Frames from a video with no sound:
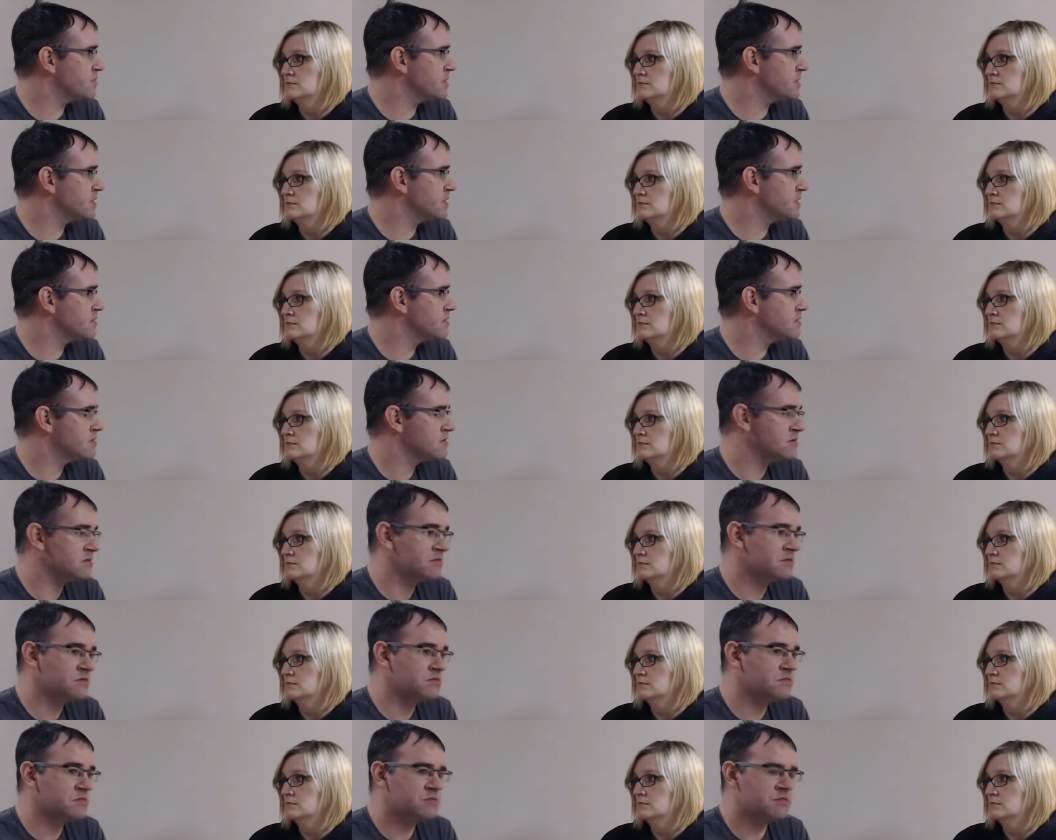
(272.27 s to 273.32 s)
Speaker 1: be.
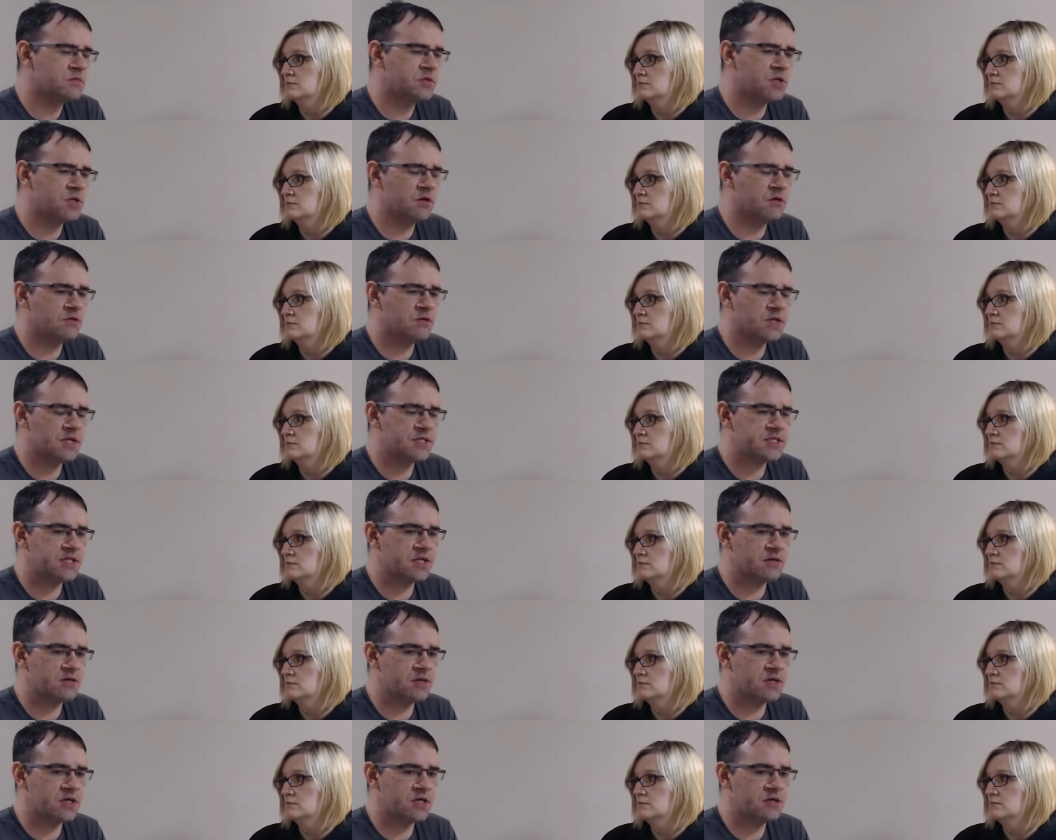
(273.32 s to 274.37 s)
No, that's not
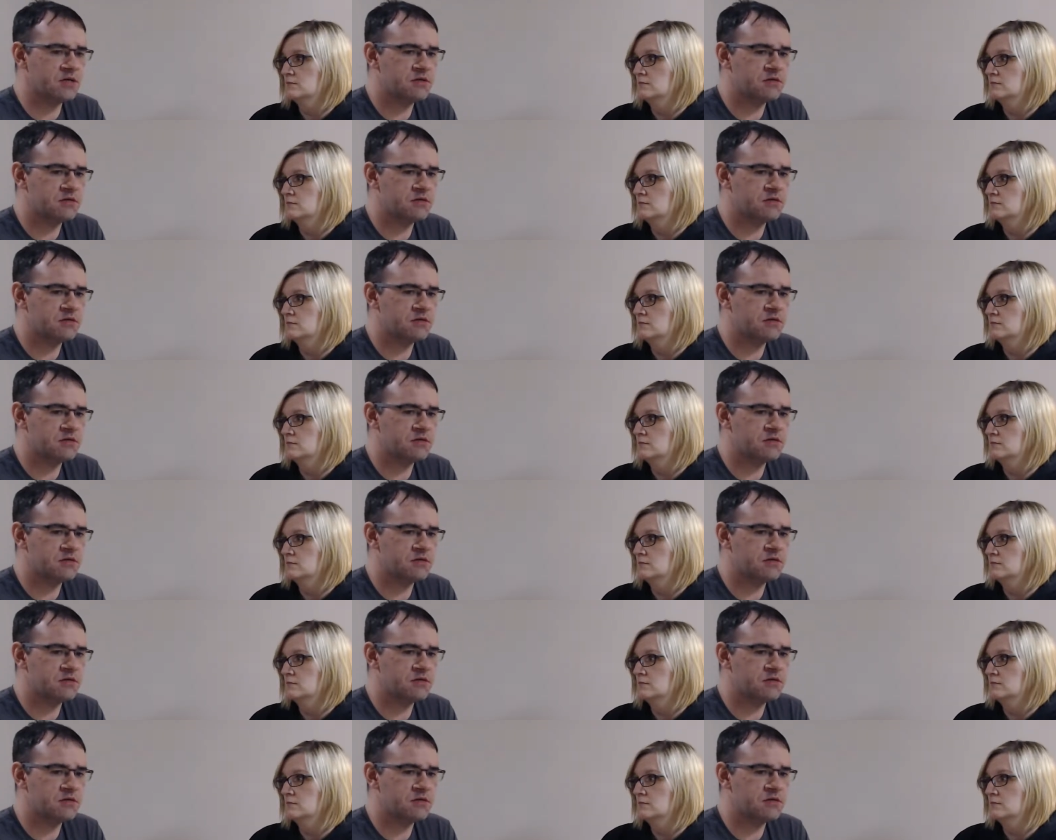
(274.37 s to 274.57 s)
right.